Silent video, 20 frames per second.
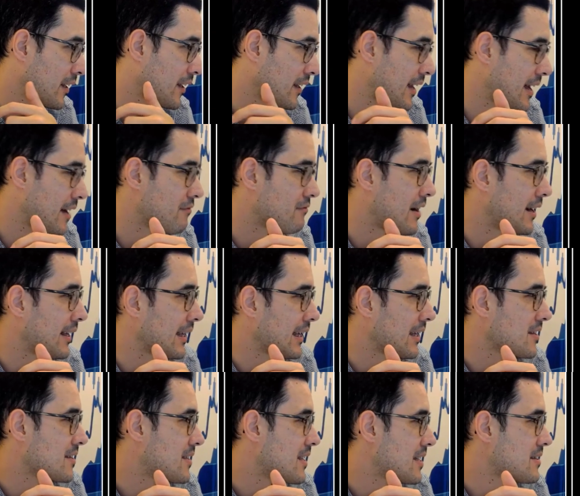that they're running
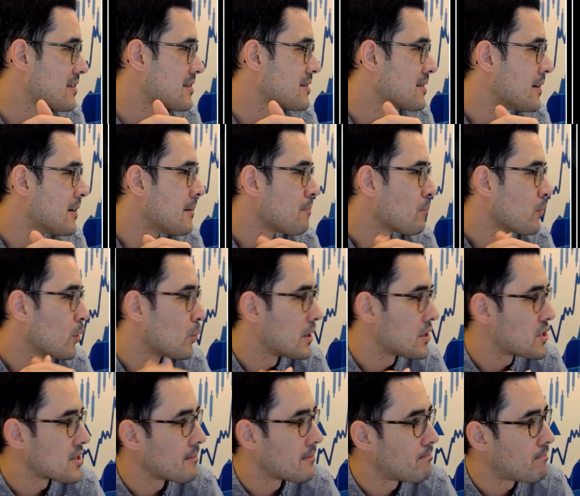is this, which is a